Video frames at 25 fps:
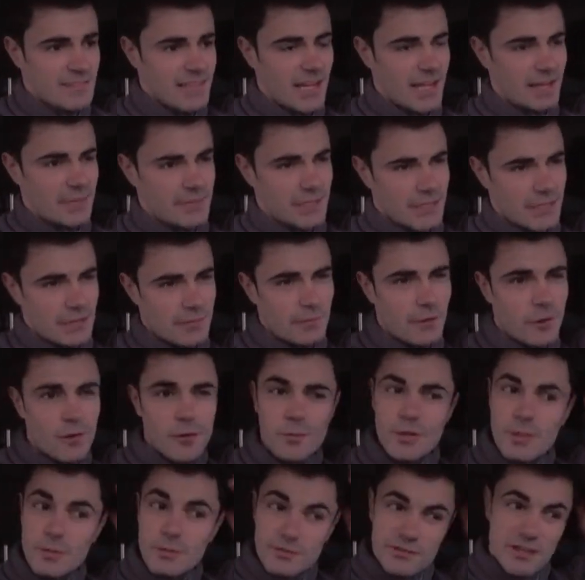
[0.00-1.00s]
After the
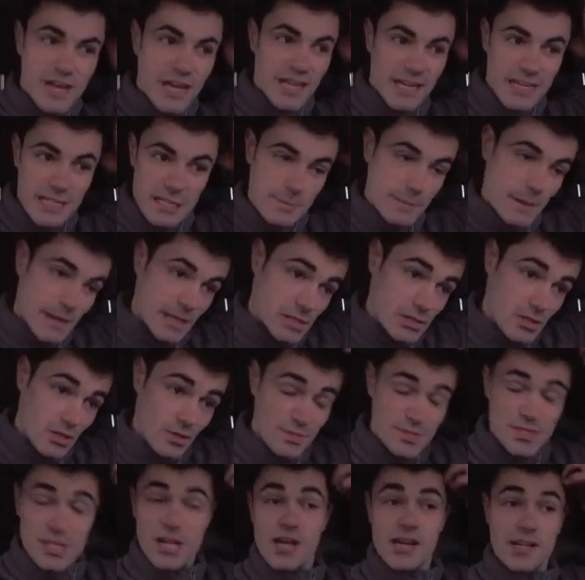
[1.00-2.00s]
following week we've got a nice big
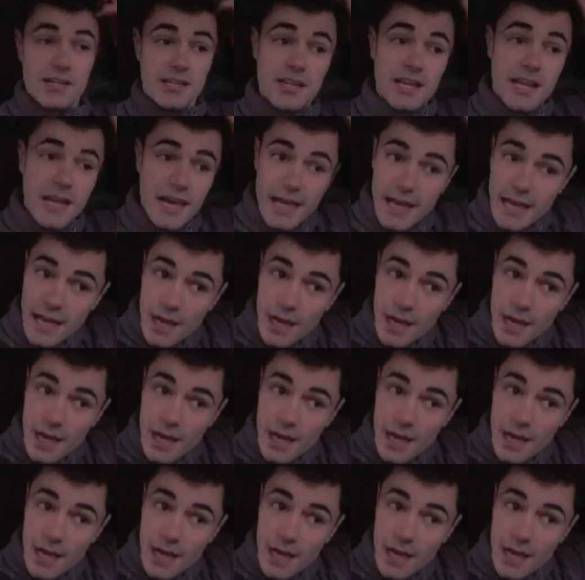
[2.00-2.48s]
job starting